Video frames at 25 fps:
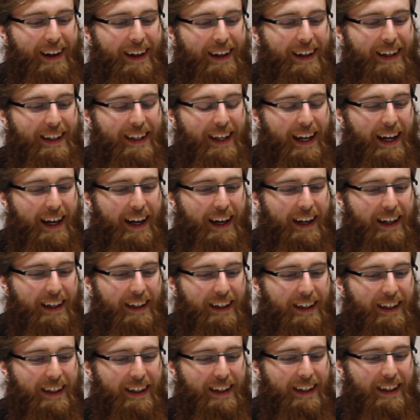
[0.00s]
Yeah,
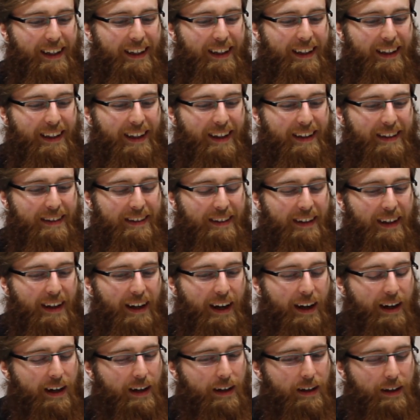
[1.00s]

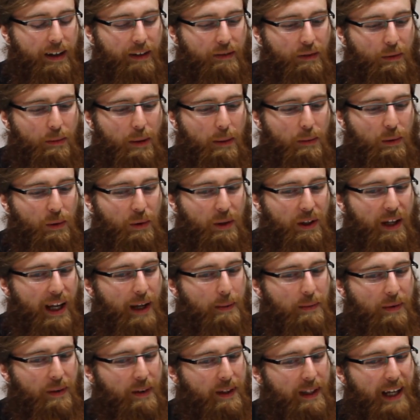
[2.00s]
I can't even remember all the
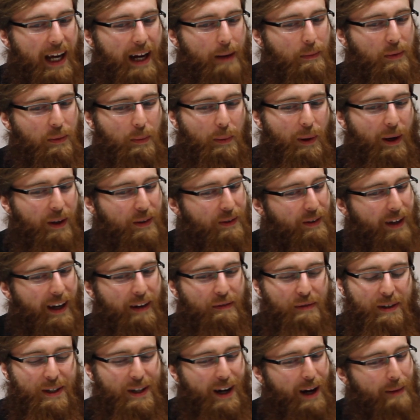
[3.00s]
names of the games, but
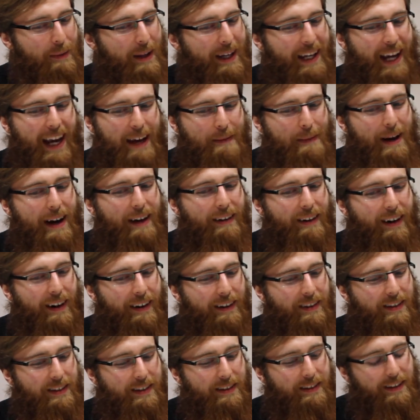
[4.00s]
every time they came out,
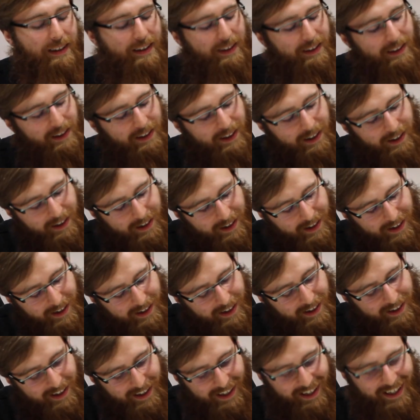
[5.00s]
I was just like,
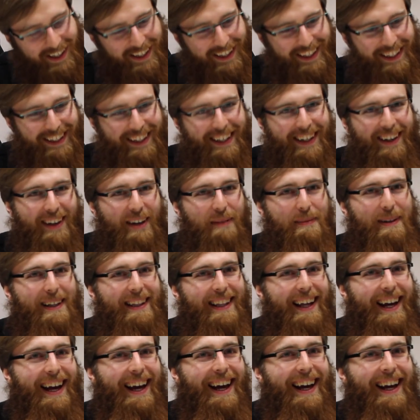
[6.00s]
oh, could have been
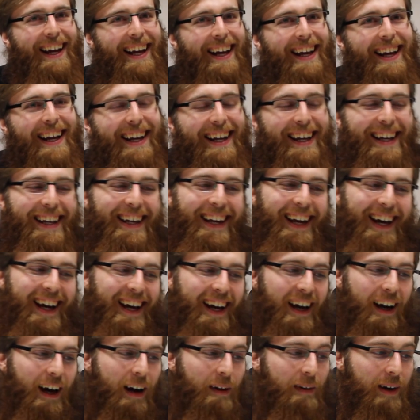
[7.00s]
there.
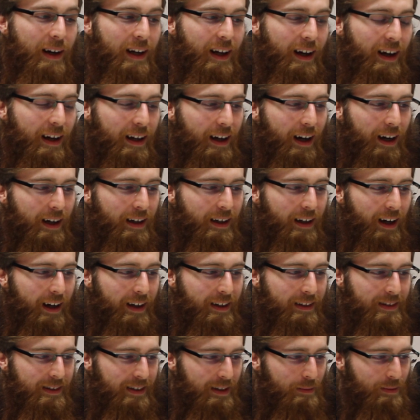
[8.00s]
Yeah, and
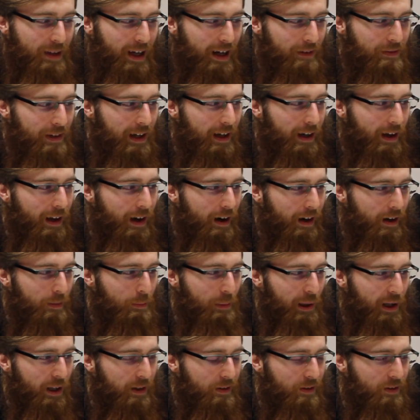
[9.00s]
I seem to have that luck,
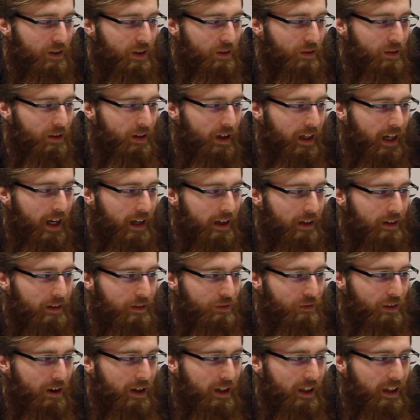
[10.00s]
but it's just, again,
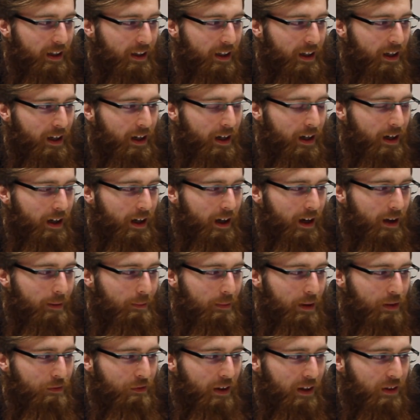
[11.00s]
it's finding
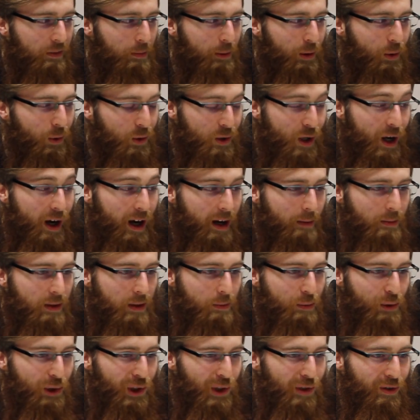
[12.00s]
investment or time
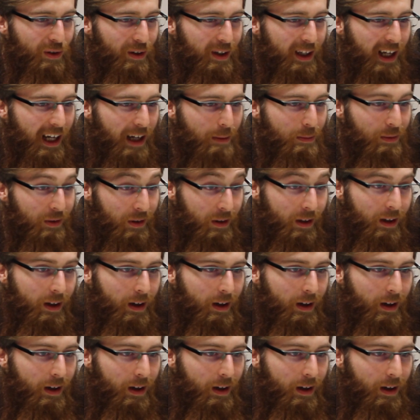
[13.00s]
to produce the games